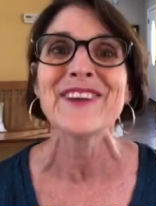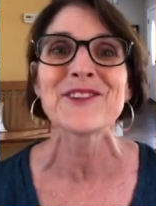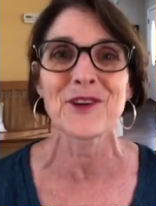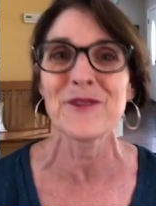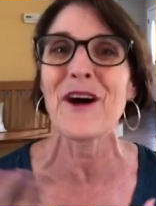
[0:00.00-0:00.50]

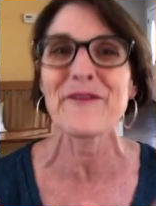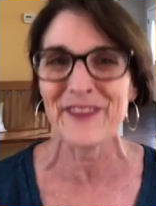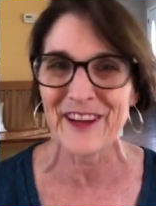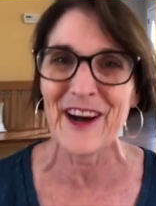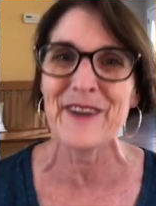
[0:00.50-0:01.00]
sort of off the
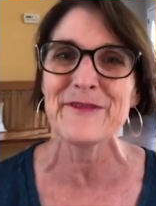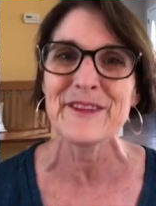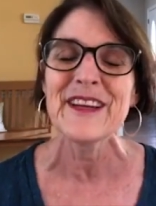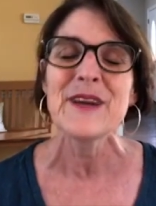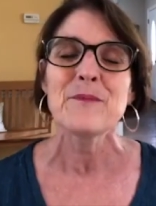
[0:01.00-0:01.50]
cuff.
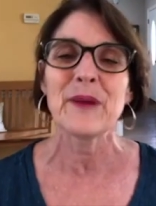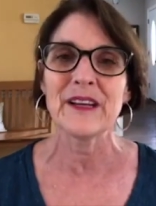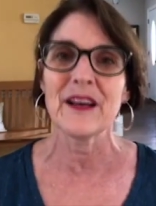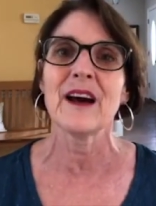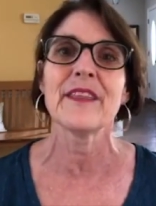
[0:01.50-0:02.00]

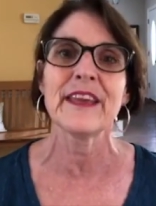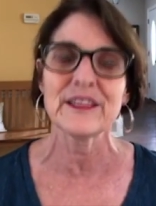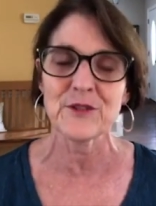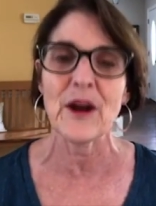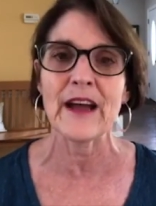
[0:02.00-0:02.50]
But
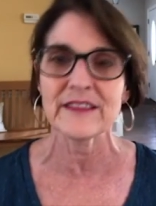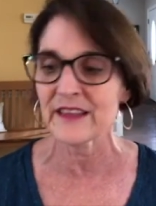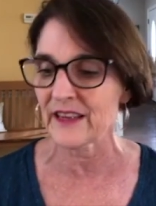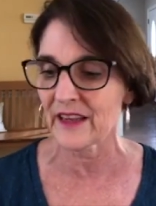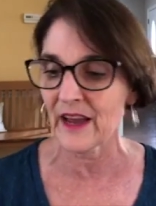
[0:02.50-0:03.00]
thanks for
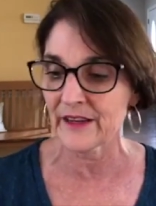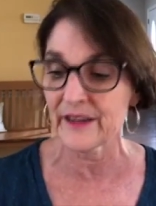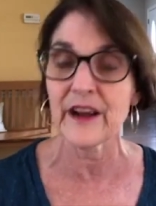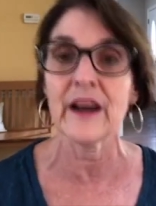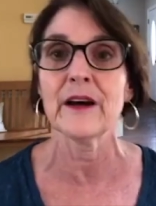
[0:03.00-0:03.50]
asking. And
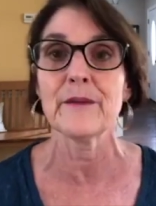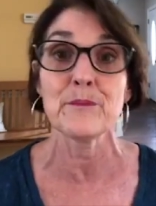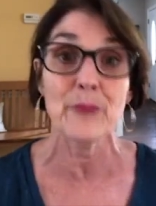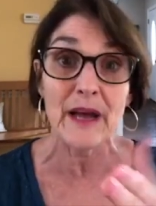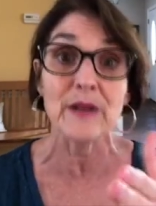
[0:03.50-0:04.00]

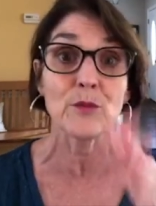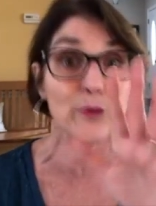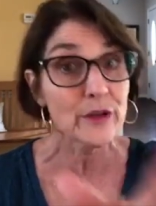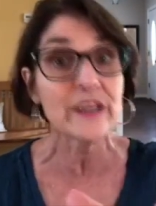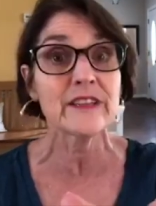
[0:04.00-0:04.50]
but
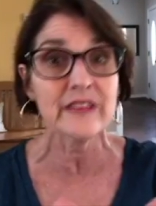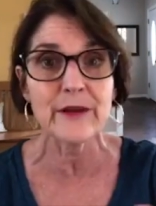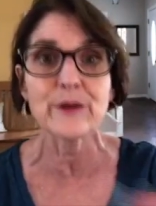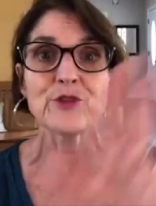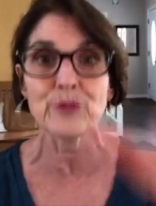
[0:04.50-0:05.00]
Rooted in
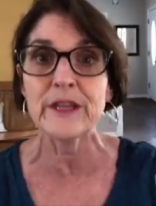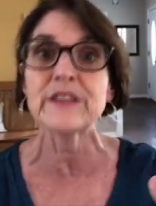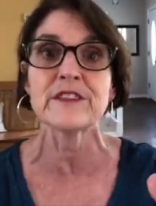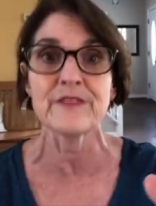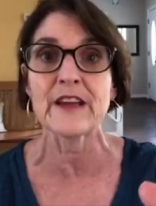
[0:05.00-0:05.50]
Language, Rita
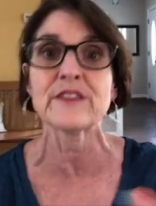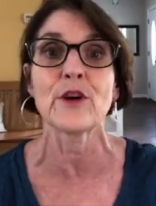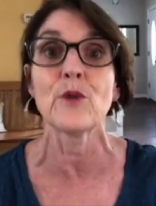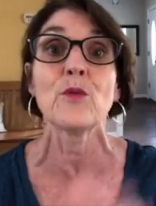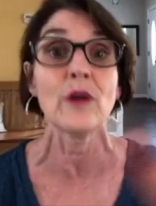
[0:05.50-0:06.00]

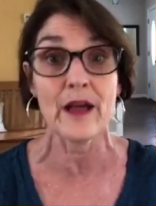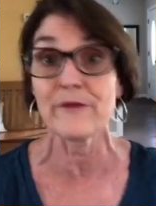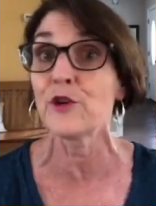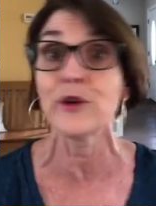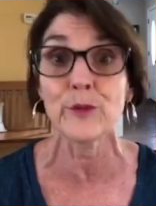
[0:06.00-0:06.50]
Savasco will
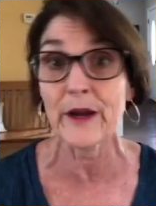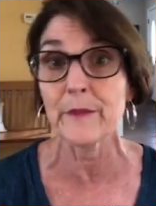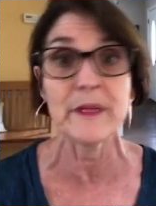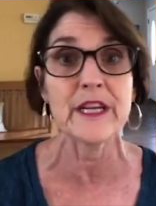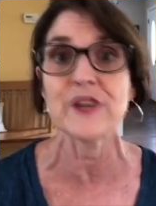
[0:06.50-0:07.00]
have good
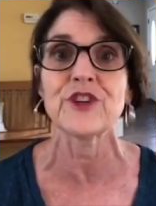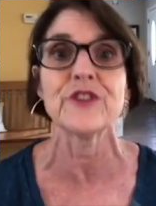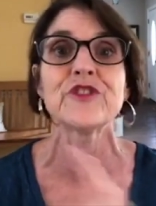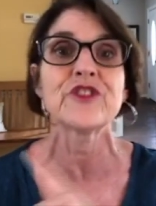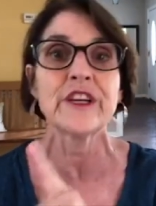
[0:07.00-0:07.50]

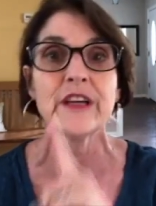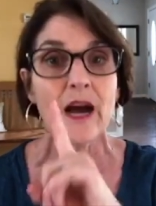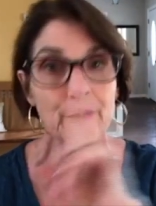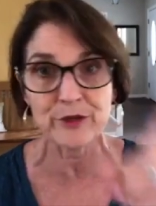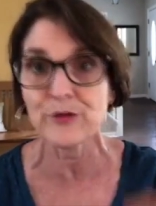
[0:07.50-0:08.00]
recommendations. She,
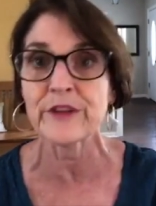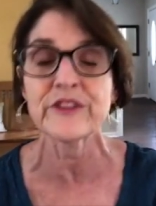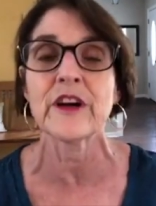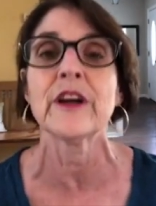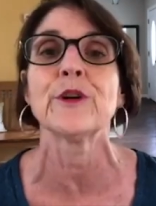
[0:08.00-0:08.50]
I would trust
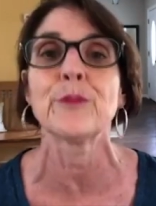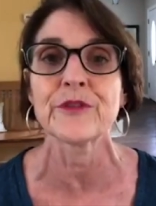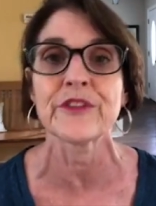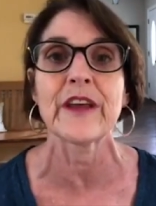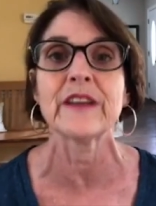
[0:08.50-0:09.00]

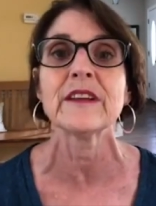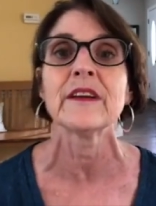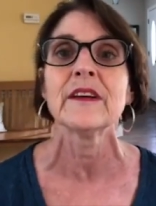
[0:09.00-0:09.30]
100%.